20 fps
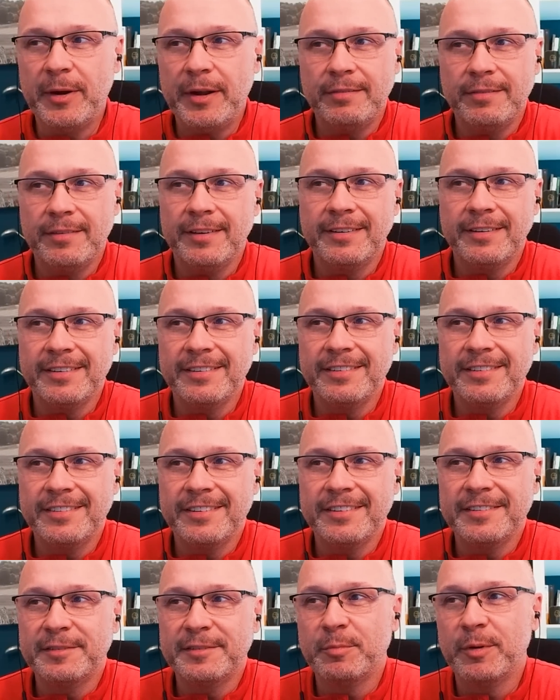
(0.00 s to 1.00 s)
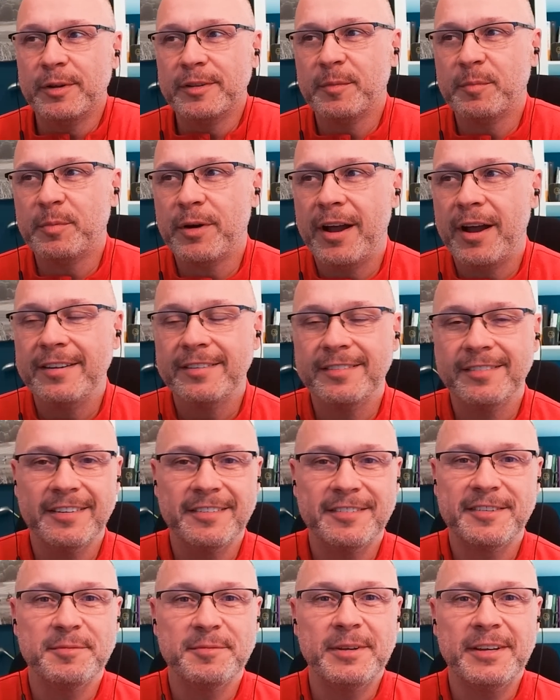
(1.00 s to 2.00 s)
I think, is what the prize
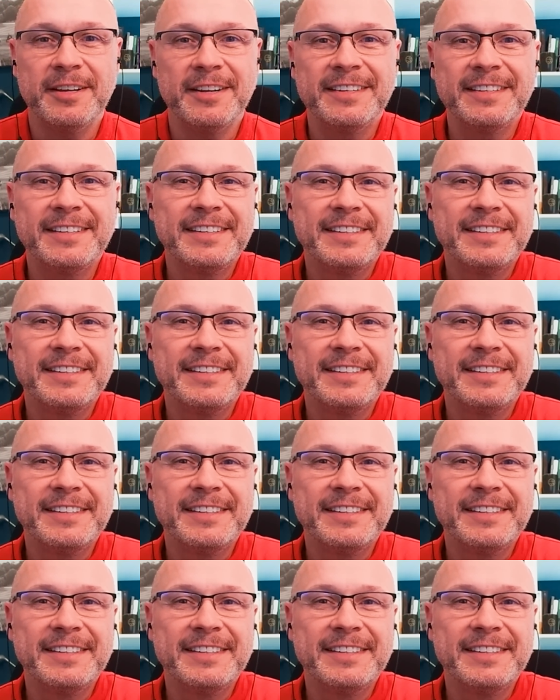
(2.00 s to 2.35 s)
needs to be.